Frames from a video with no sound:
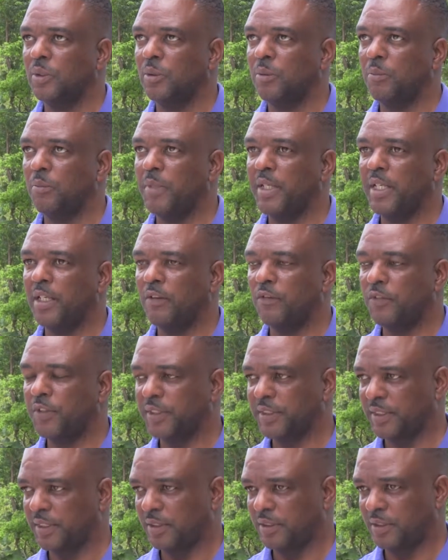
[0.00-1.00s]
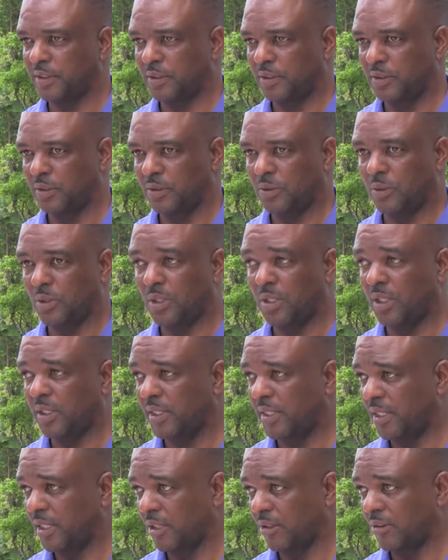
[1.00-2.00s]
make visits to all
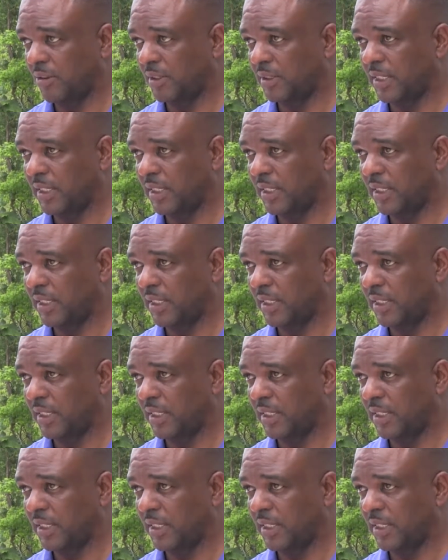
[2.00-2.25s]
the areas